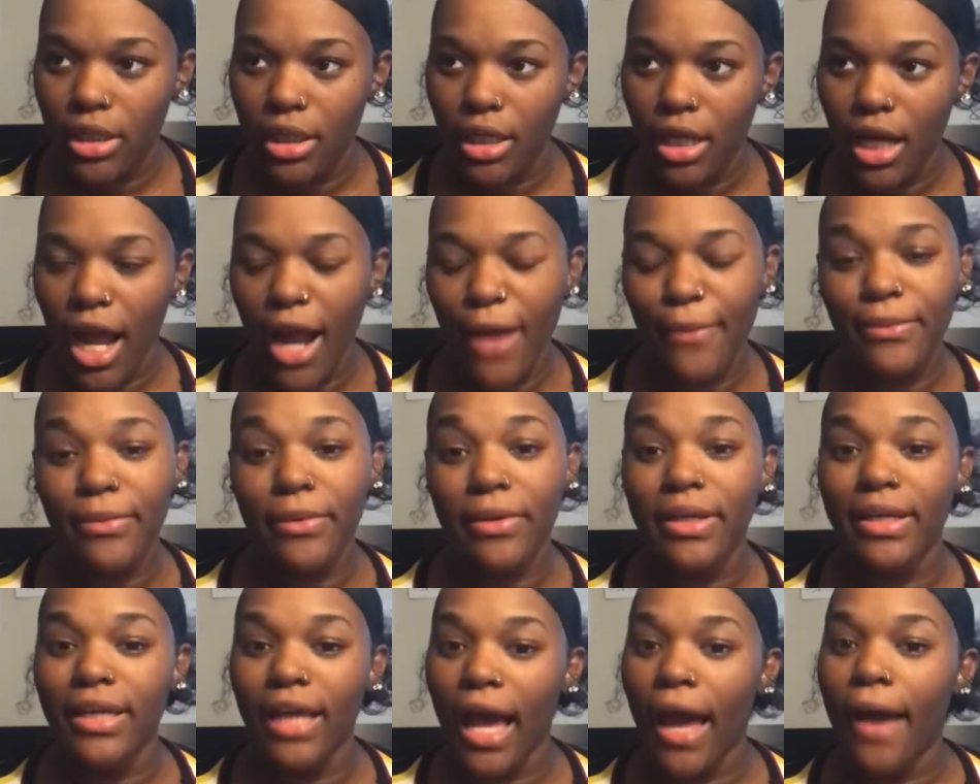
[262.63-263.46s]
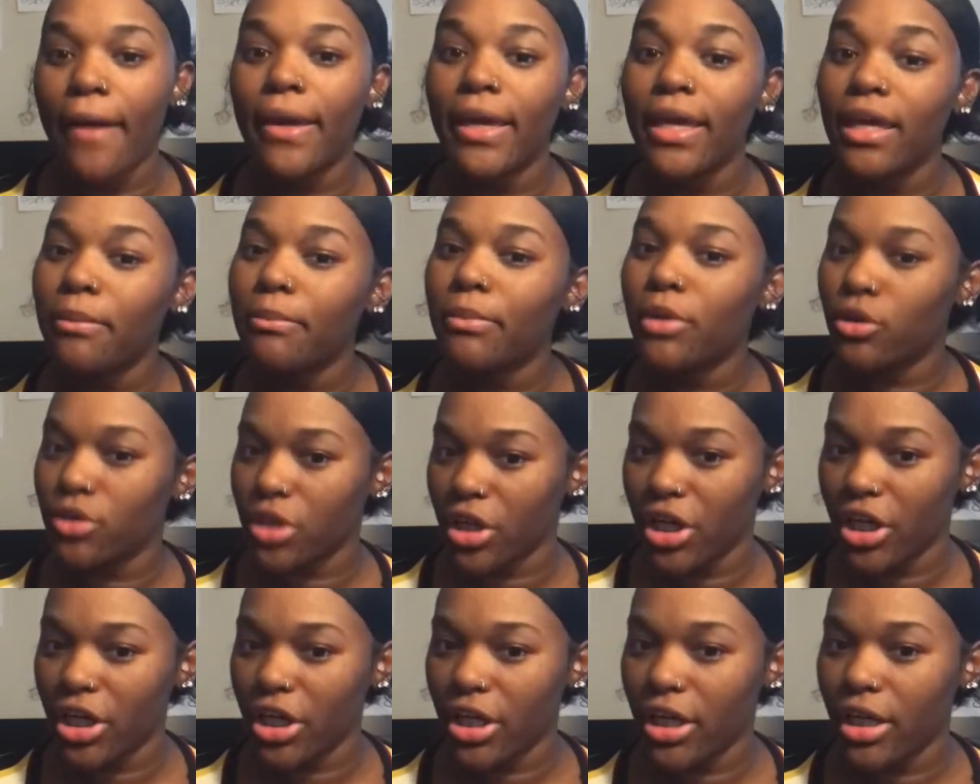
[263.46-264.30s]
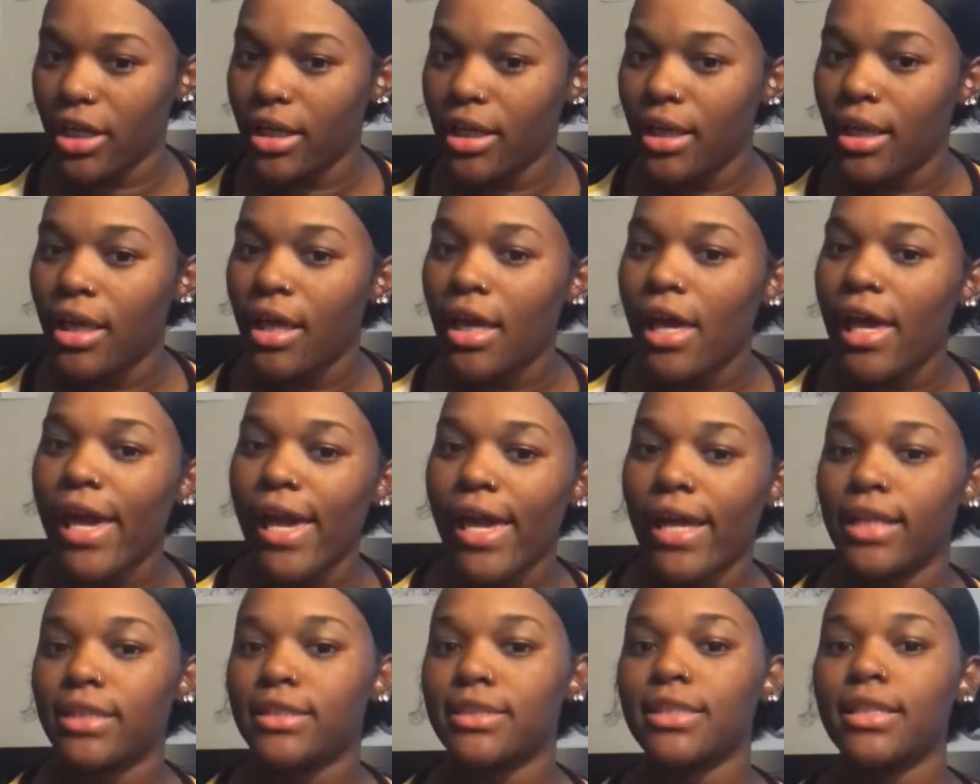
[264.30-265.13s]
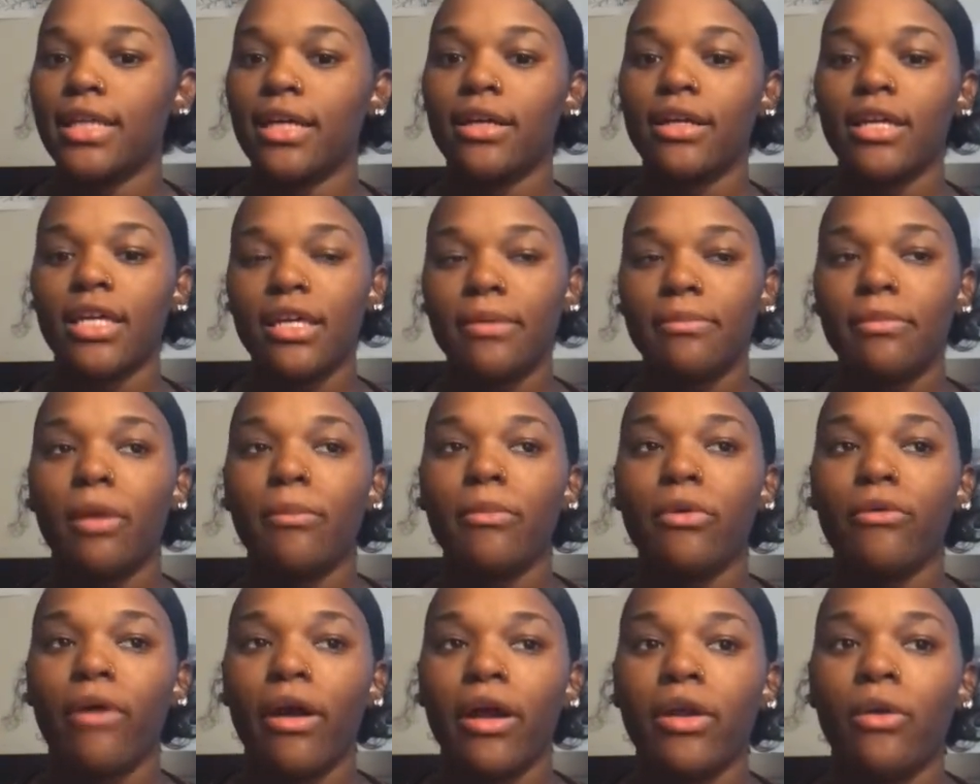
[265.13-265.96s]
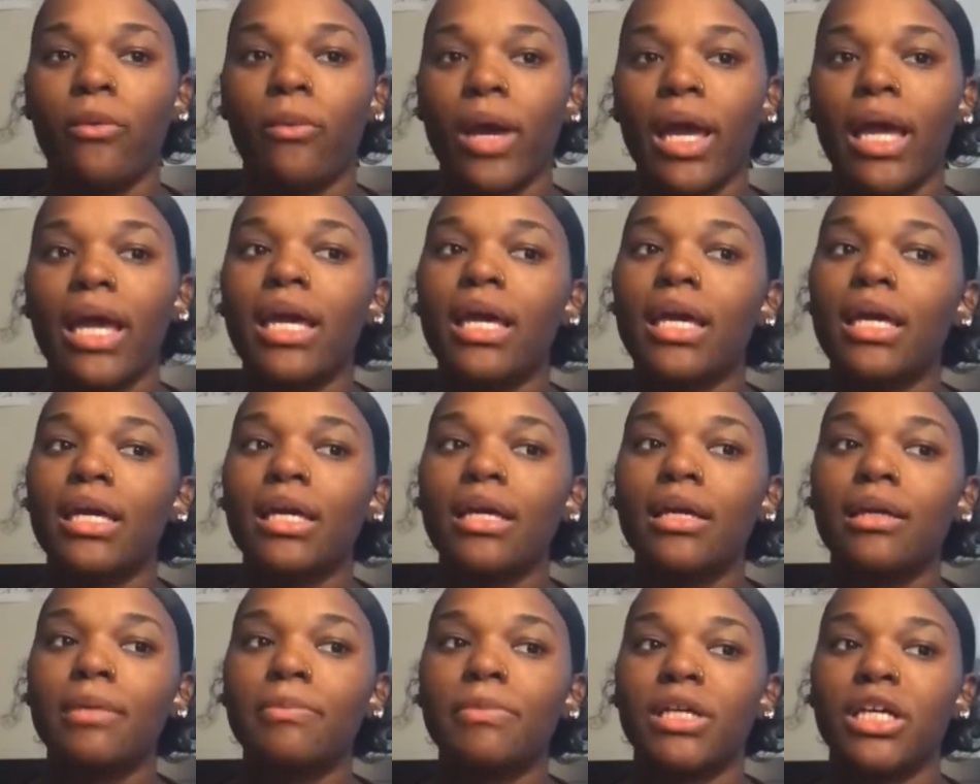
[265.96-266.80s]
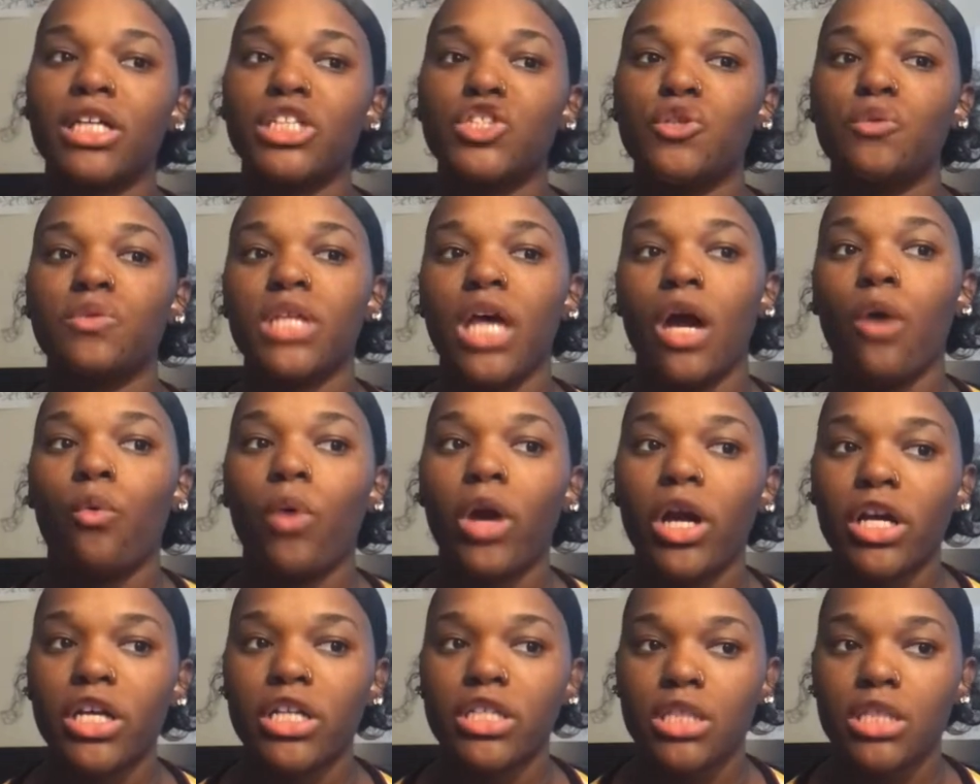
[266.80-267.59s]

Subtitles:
I emailed her, and she didn't email me right away because she was at work.